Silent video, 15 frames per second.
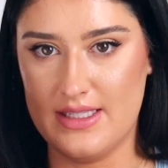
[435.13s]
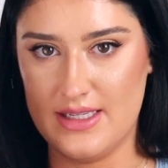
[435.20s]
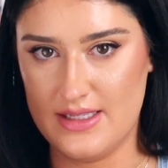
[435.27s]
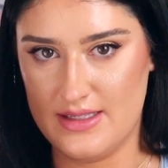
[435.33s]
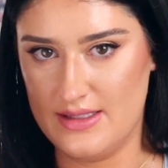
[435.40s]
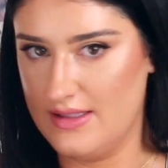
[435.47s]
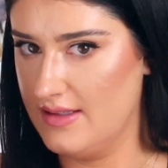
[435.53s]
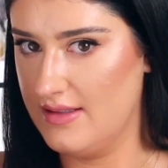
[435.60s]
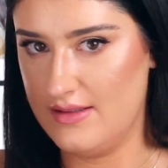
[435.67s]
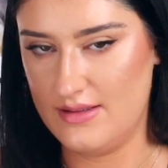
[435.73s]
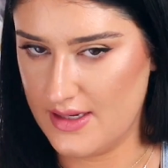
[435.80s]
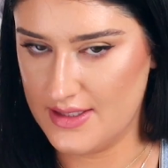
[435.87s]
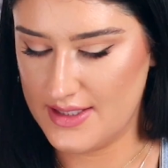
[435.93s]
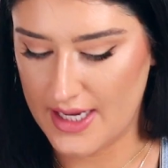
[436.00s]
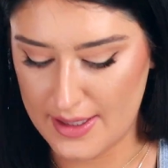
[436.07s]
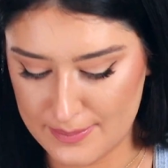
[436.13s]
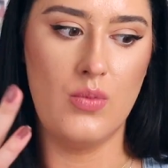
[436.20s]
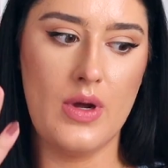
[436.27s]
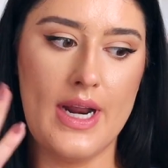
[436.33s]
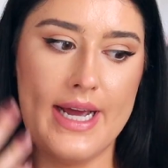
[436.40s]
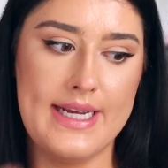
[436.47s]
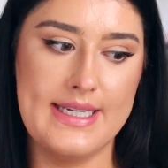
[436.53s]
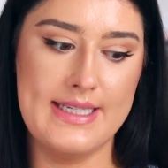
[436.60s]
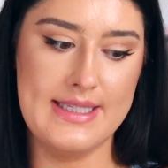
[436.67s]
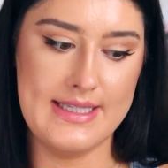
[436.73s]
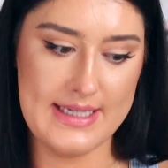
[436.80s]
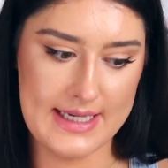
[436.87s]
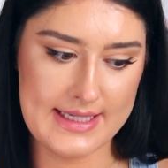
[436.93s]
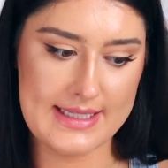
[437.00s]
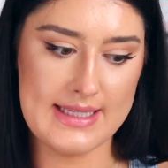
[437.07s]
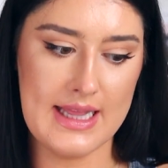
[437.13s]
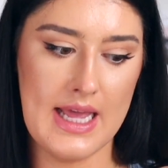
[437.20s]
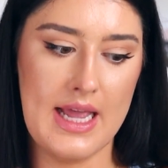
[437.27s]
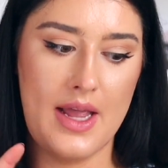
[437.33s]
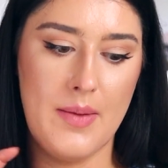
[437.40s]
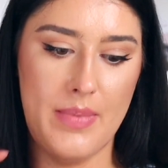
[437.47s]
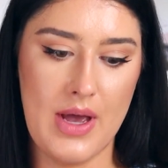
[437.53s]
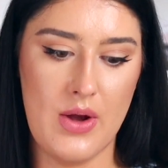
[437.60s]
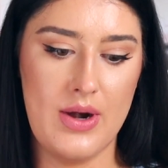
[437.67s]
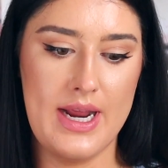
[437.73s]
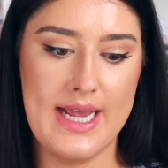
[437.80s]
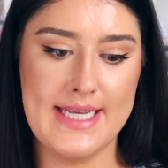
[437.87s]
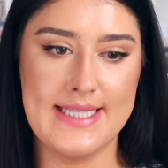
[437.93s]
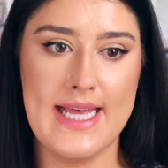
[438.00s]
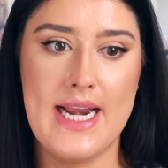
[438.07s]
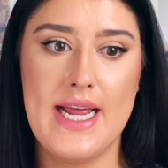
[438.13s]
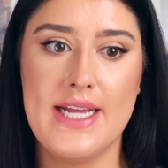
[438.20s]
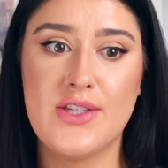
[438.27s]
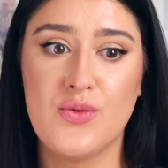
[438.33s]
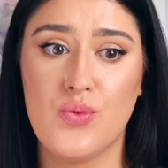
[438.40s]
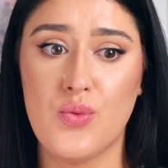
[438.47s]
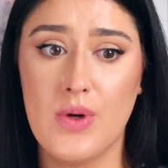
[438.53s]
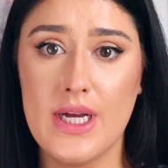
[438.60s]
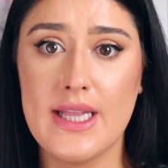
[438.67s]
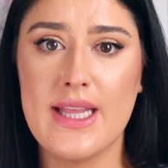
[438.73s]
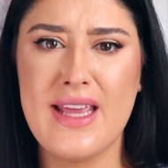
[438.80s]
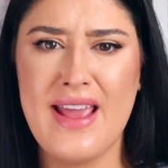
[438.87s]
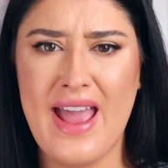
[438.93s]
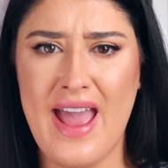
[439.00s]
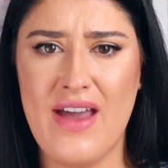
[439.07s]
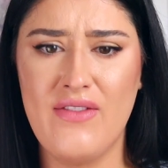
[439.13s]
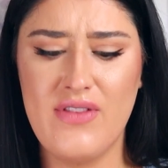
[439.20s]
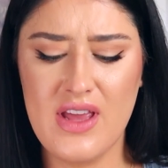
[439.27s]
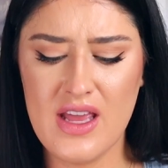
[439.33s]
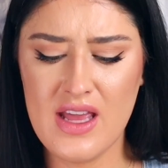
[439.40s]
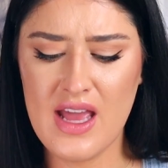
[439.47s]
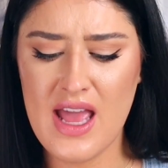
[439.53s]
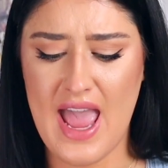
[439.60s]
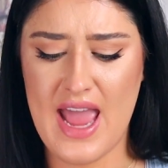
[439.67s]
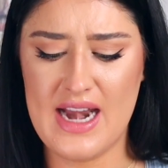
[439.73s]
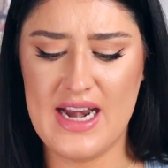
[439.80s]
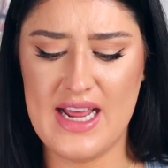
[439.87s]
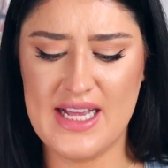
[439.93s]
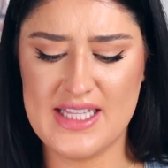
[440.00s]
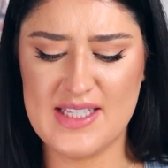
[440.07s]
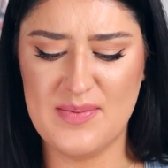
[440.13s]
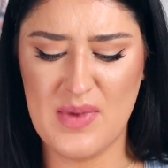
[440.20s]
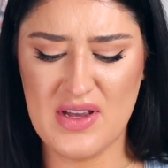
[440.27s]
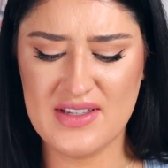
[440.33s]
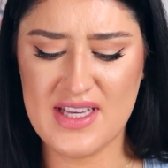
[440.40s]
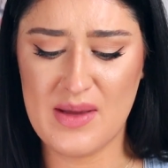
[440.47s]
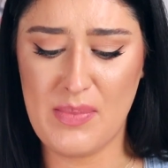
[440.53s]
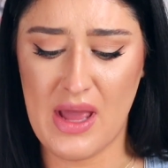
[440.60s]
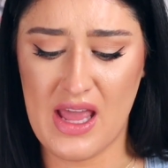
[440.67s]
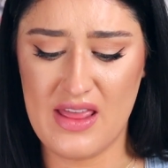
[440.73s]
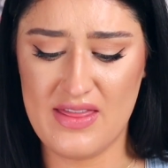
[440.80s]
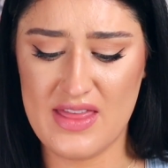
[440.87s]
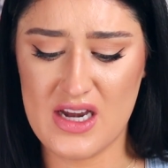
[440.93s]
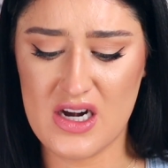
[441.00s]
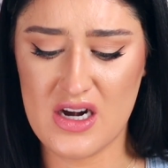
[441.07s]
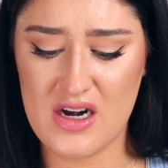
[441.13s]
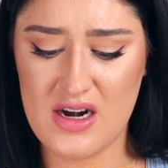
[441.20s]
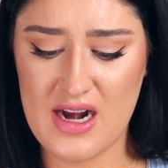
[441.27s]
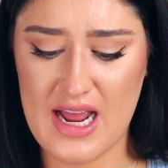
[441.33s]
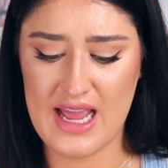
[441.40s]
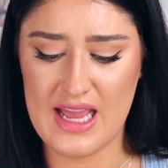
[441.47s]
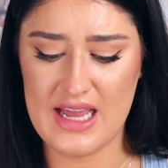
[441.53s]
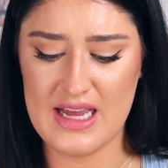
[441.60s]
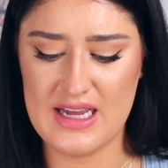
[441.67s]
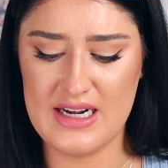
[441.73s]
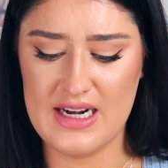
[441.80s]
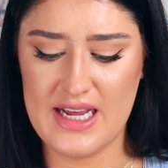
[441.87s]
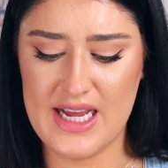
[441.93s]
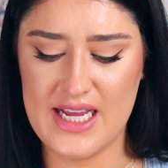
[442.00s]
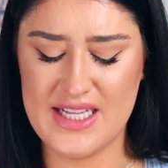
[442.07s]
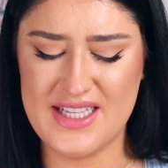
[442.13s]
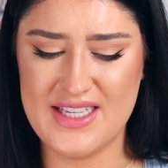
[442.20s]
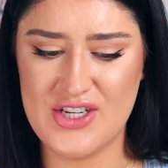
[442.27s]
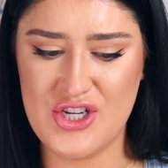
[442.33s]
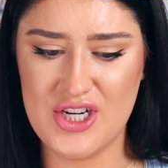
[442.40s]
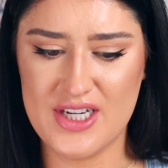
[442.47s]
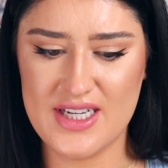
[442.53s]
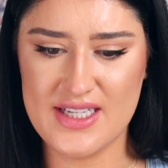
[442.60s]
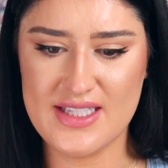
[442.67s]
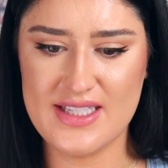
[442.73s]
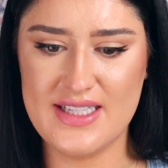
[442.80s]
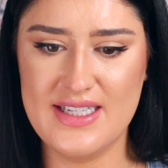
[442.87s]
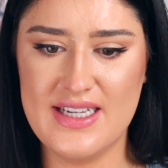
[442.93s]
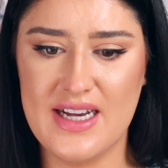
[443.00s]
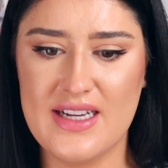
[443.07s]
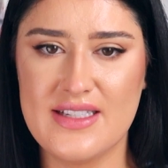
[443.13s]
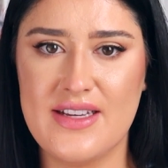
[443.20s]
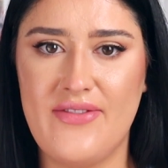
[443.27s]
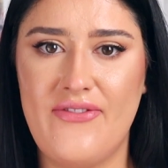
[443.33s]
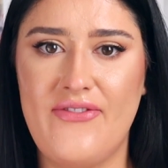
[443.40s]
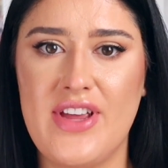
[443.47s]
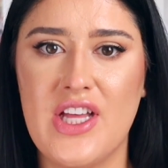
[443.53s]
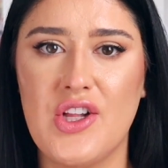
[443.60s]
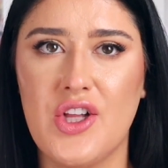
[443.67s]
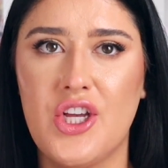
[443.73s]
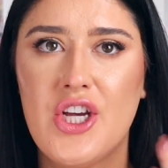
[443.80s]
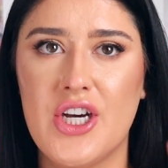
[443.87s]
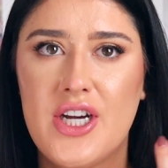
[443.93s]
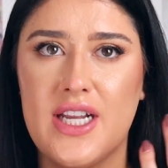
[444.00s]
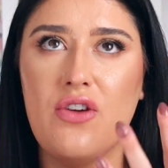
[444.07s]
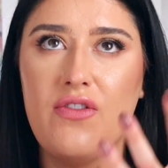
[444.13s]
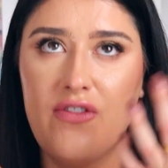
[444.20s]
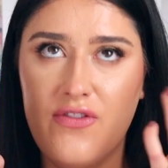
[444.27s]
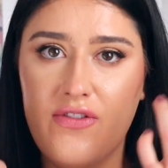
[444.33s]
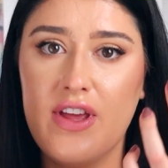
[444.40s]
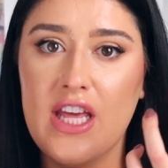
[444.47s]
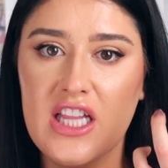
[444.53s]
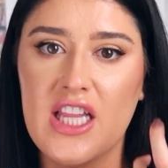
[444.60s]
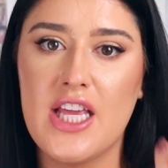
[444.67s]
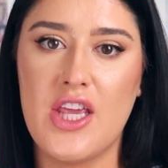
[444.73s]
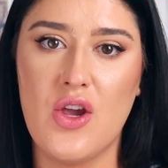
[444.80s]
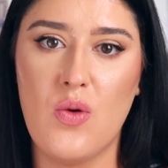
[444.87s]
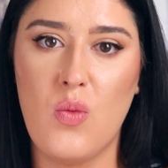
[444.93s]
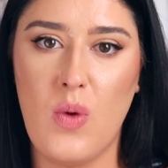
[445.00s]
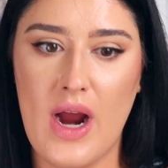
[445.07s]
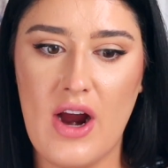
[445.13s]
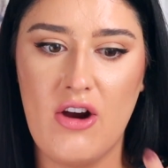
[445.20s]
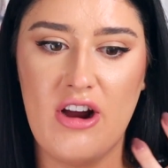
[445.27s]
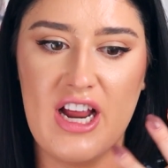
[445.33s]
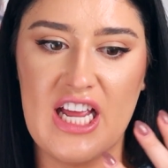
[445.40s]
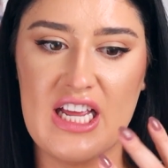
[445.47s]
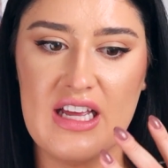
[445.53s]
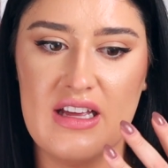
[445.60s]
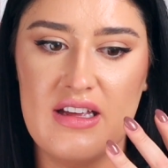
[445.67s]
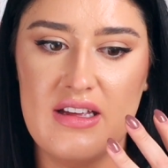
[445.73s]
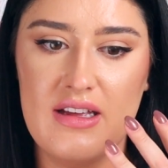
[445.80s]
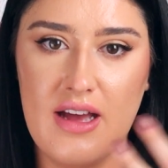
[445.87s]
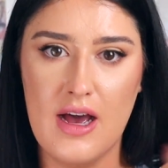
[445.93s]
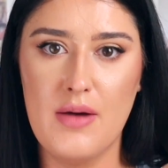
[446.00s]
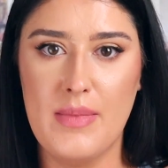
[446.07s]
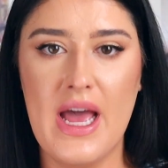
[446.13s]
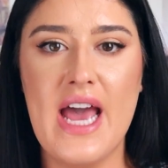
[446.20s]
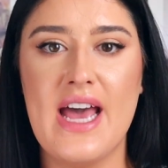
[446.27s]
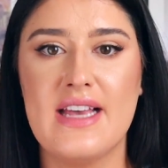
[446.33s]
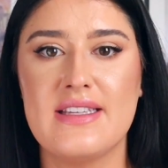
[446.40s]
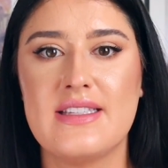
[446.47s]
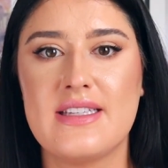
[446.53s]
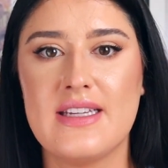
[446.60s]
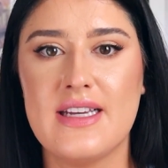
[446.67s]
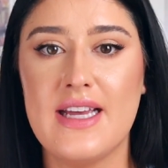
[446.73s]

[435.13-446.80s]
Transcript: is insane. What I dislike about it is that it's really heavy and it smells like paint thinner, and it just doesn't feel good. You feel like you're wearing a mask.